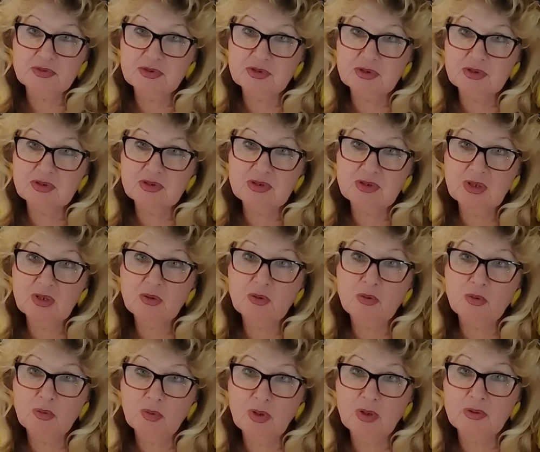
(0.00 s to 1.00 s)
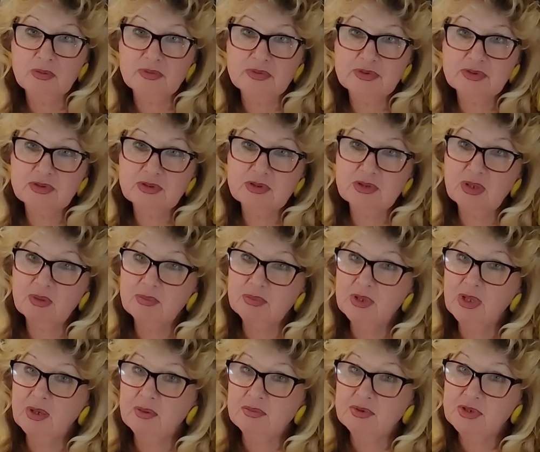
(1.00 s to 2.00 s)
single wolves
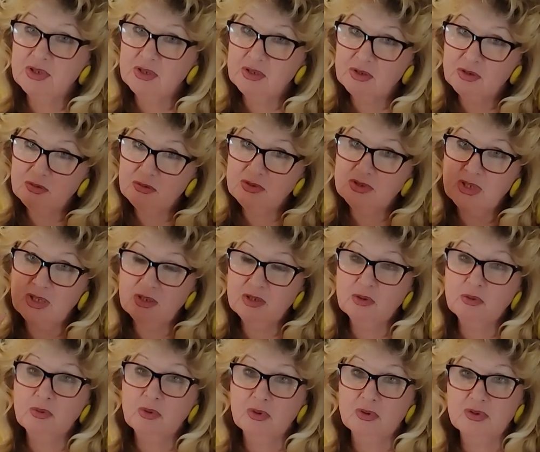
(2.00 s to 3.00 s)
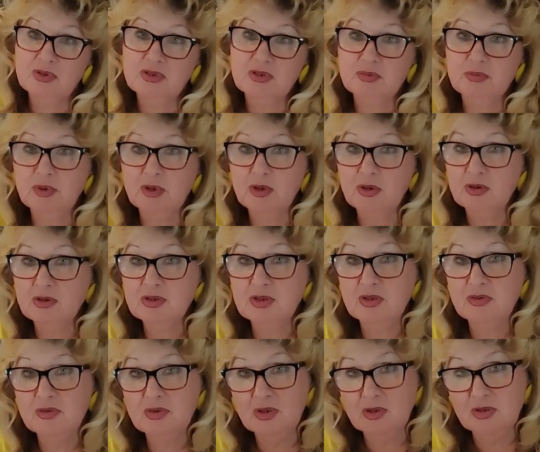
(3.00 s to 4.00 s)
sometimes, and those are the worst, because
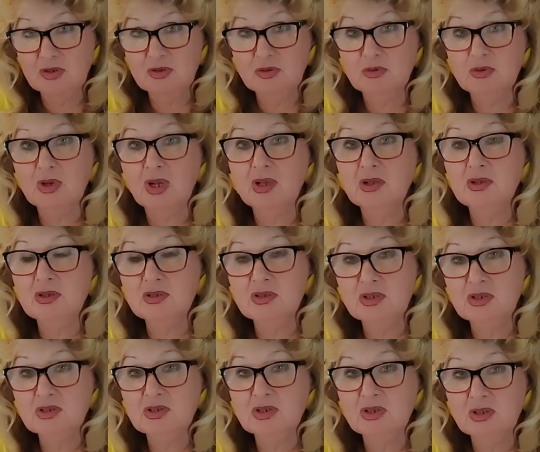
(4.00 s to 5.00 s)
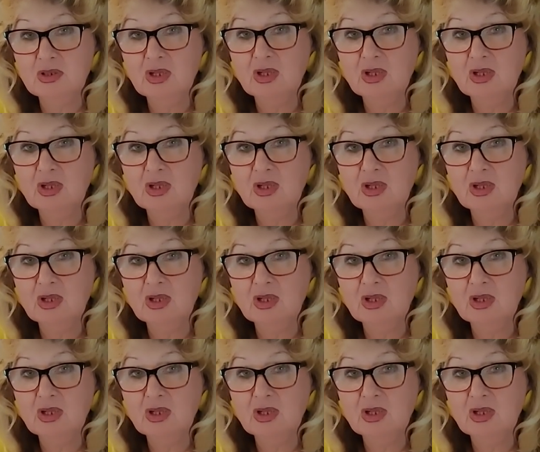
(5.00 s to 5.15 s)
if there is organization,